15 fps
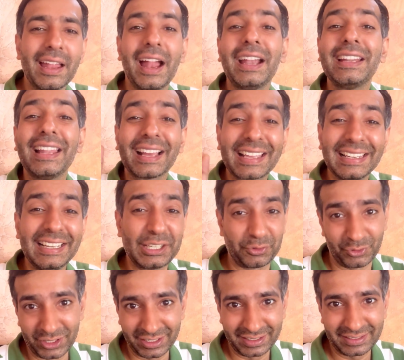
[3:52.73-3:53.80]
And luckily it
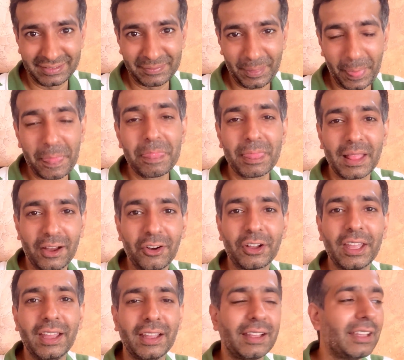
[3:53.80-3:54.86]
worked.
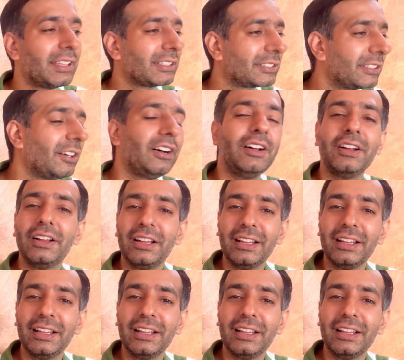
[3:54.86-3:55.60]
Okay, so